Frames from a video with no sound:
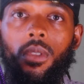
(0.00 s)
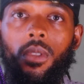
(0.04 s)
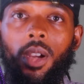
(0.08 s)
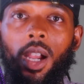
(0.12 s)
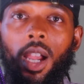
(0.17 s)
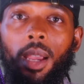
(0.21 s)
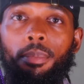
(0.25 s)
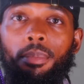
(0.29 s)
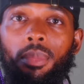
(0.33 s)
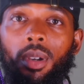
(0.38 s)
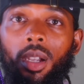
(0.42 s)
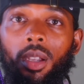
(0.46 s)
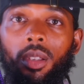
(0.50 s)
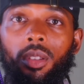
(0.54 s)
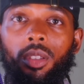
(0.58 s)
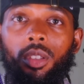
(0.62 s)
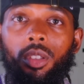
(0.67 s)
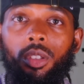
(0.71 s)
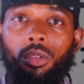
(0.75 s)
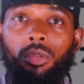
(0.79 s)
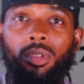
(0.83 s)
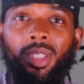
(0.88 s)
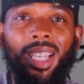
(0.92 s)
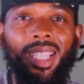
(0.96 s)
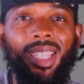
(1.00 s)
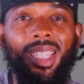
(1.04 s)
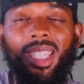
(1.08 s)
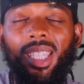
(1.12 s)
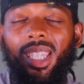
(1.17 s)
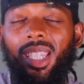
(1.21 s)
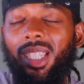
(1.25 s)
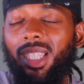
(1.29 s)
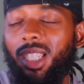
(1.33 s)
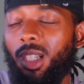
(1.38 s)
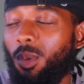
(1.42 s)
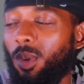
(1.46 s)
right? But you take
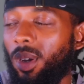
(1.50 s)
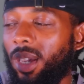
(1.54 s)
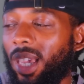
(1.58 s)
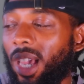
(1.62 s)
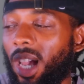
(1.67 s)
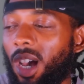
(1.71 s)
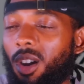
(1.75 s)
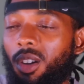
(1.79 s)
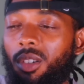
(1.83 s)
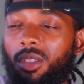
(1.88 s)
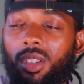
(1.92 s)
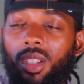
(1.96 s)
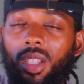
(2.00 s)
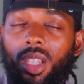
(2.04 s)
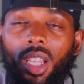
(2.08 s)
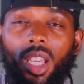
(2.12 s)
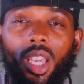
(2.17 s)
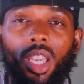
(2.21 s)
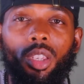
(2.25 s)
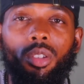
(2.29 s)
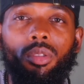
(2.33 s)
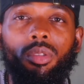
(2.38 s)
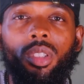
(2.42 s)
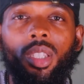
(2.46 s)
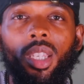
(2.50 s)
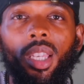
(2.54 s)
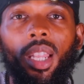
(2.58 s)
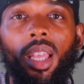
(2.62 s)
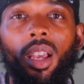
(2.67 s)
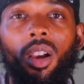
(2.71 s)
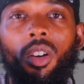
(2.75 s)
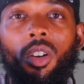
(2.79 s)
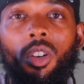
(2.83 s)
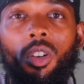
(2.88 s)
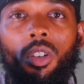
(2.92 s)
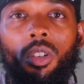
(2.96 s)
the easy way out and you sit
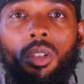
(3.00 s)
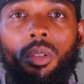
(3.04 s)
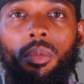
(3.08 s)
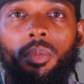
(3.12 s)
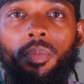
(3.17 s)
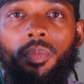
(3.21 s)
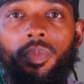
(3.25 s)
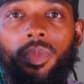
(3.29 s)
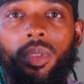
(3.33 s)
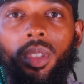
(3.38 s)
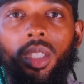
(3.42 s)
at home.